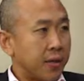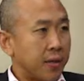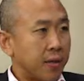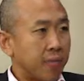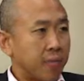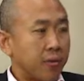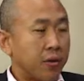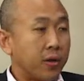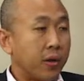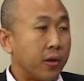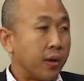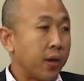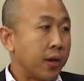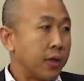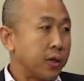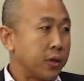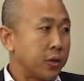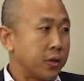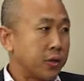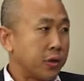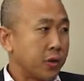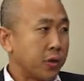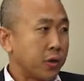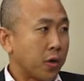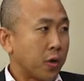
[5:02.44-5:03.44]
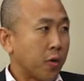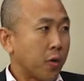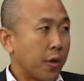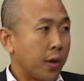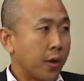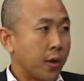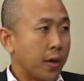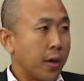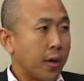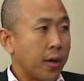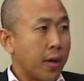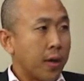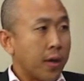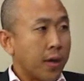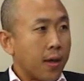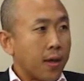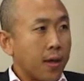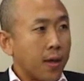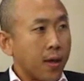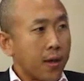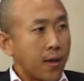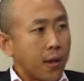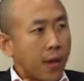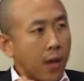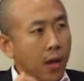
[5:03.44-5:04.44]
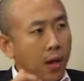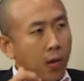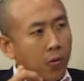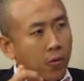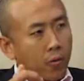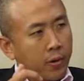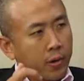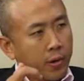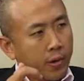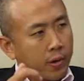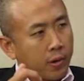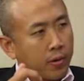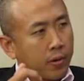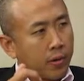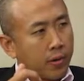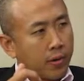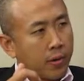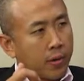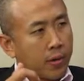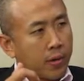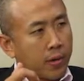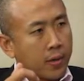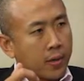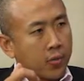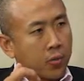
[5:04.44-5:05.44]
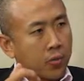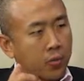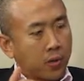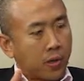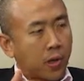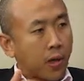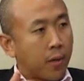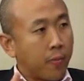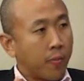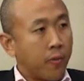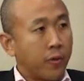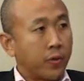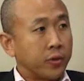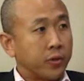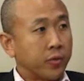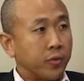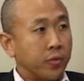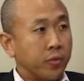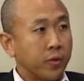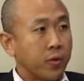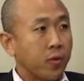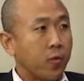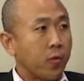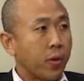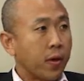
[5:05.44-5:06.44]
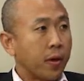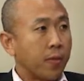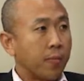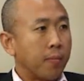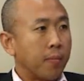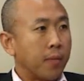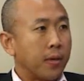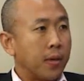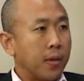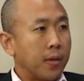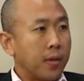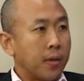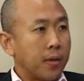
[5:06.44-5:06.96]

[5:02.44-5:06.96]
and predilections are going, and how can your collaboration with UM